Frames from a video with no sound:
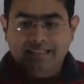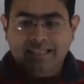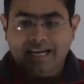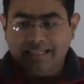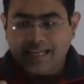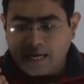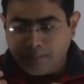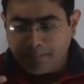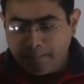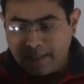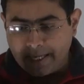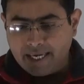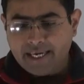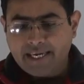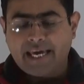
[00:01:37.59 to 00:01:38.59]
that are
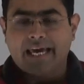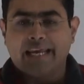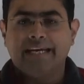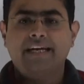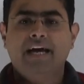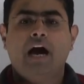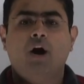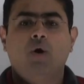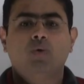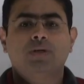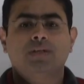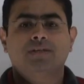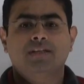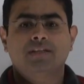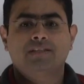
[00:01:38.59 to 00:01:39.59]
being carried
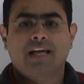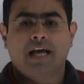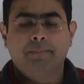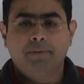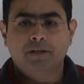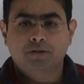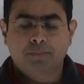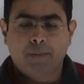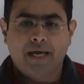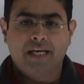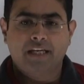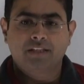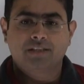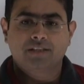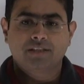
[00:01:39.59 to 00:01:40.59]
out in the
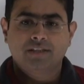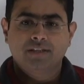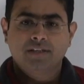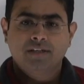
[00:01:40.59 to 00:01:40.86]
cyberspace,